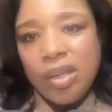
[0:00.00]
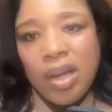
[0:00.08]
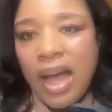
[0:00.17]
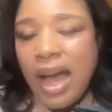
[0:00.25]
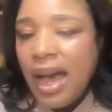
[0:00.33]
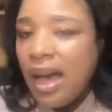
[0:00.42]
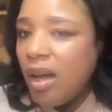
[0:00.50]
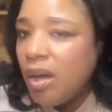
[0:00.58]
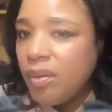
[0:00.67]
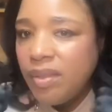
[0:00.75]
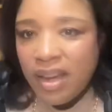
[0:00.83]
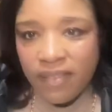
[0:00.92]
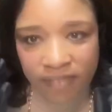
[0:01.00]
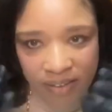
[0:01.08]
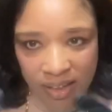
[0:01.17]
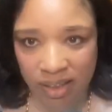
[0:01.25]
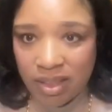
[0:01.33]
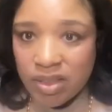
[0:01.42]
how they fit
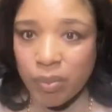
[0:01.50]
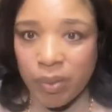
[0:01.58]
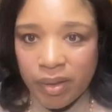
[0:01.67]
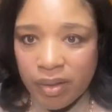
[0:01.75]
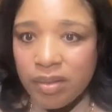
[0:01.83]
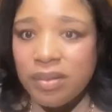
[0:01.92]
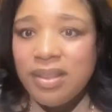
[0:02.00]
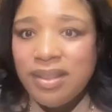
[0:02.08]
in this world.